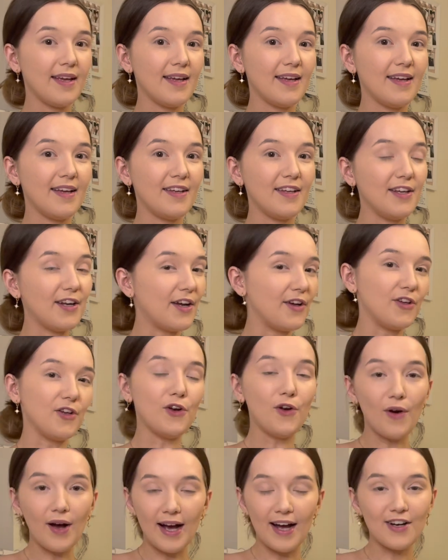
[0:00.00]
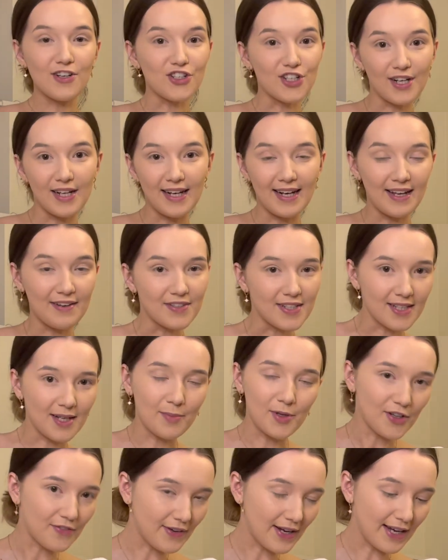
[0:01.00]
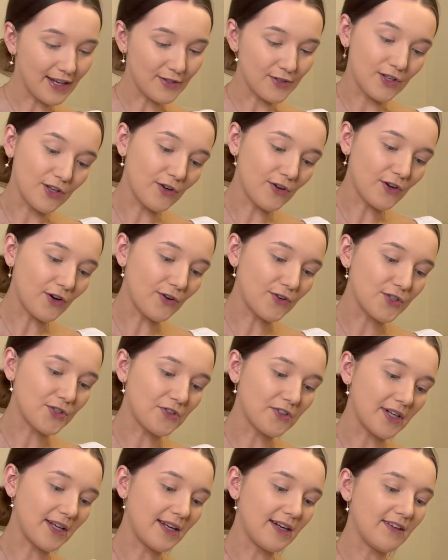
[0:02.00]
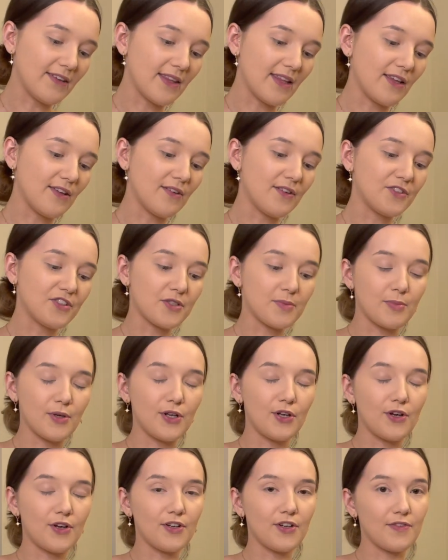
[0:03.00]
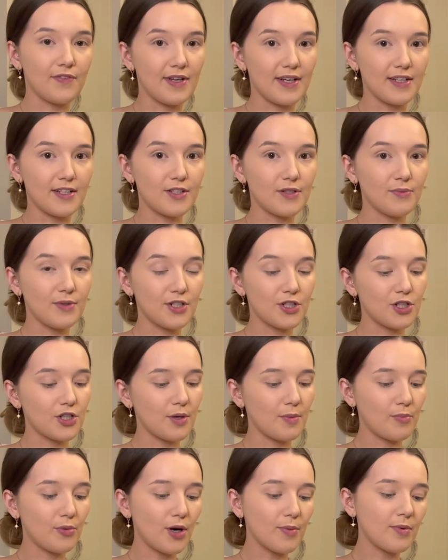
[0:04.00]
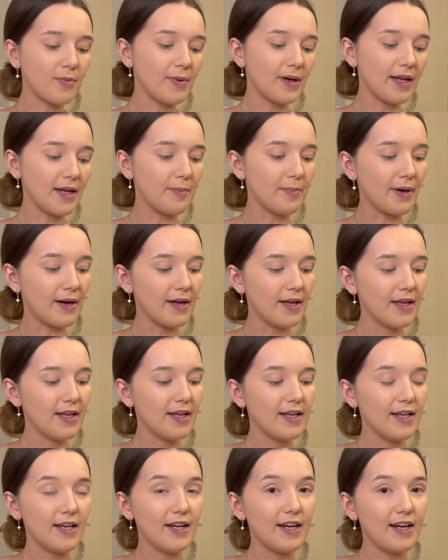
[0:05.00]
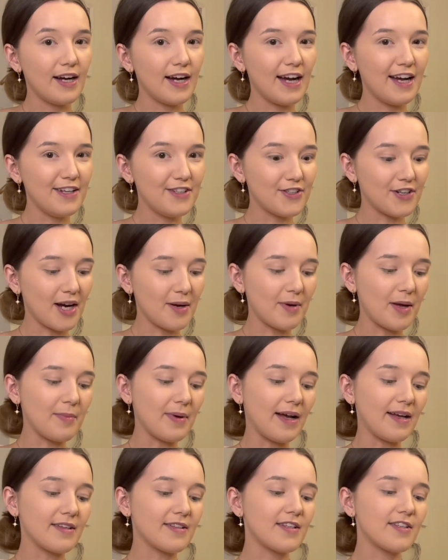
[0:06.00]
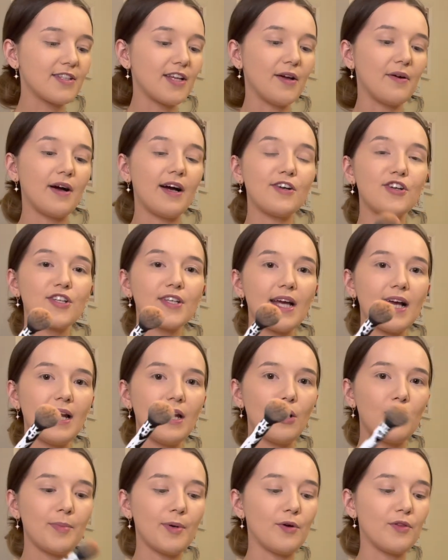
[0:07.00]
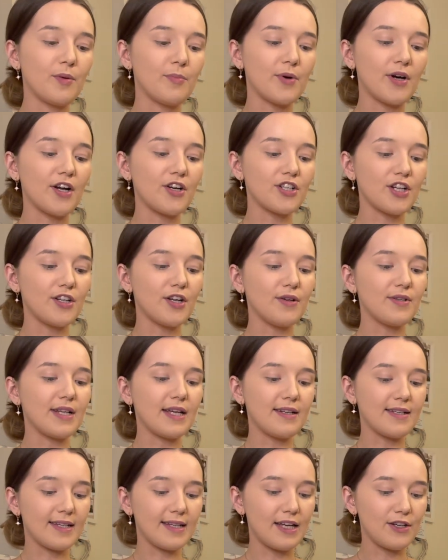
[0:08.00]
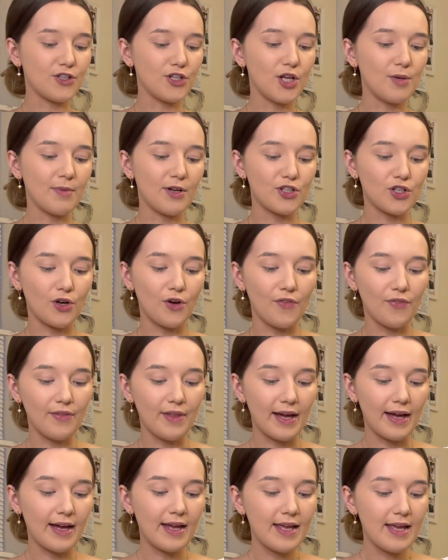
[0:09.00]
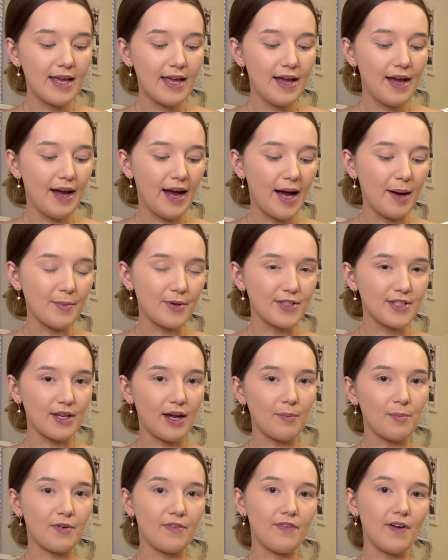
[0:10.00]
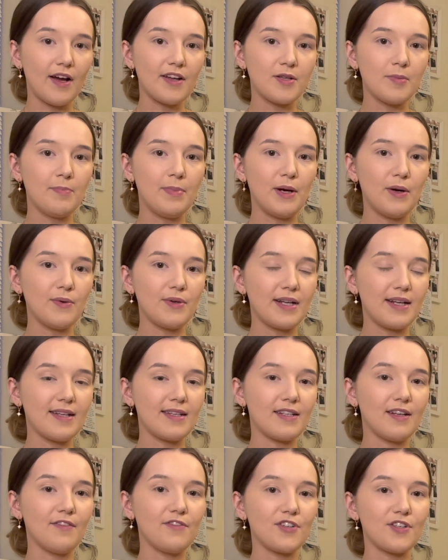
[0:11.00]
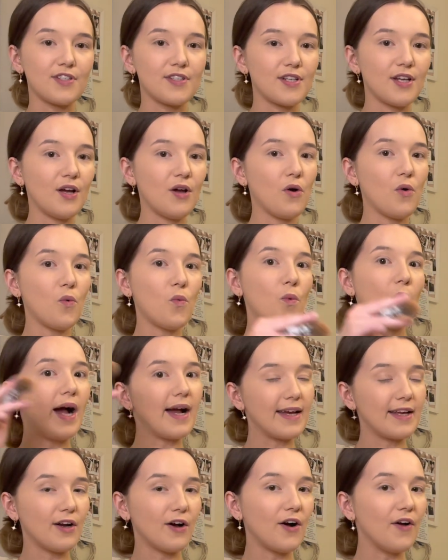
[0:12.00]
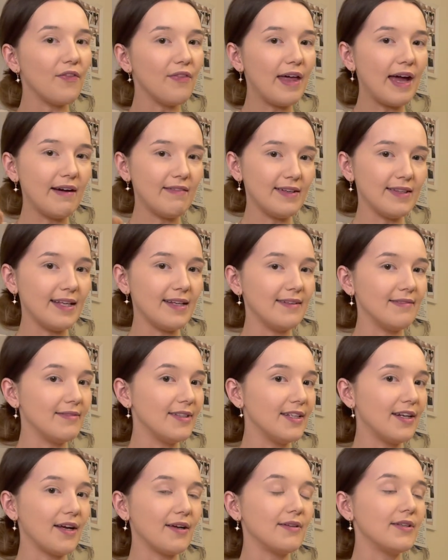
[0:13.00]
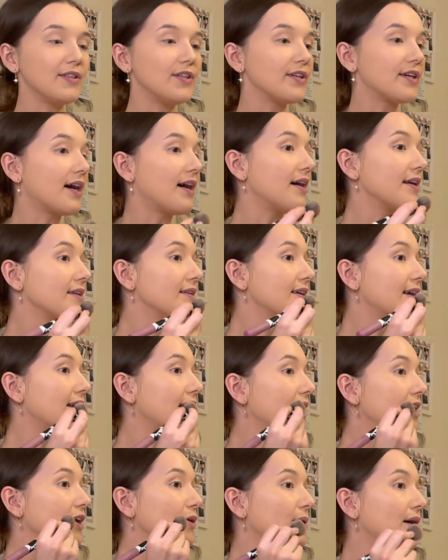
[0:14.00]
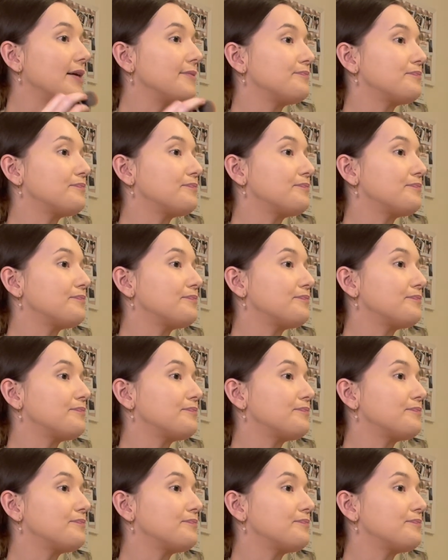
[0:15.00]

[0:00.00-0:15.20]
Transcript: you know, you're not actually lifting up your face, you're not contouring anything, you're just putting it on your face, which probably, but I try my best. So I just get a little bit on the brush. I don't tend to get too much on there because I prefer to build it instead of just whacking it on there and then, you know, you can't get it anywhere.